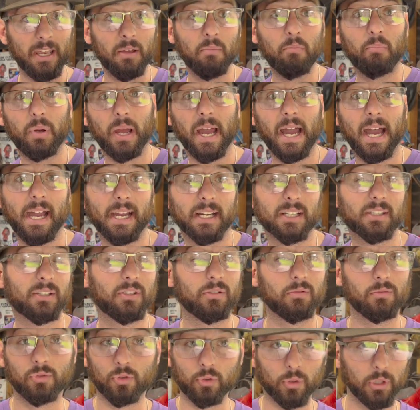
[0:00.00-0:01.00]

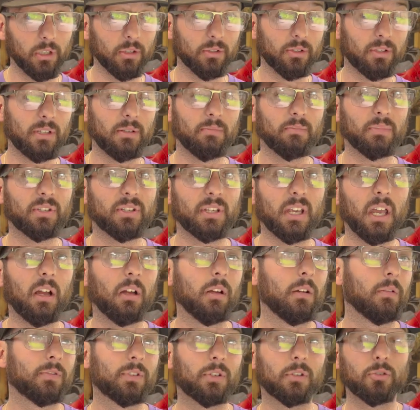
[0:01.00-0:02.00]
impacts, drills
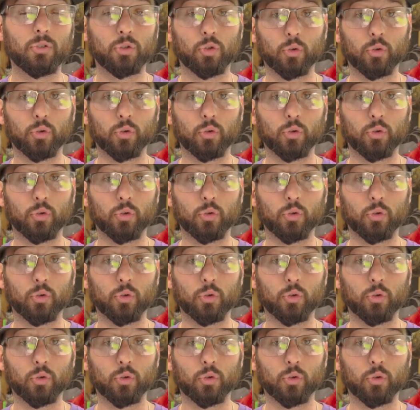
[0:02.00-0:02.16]
themselves,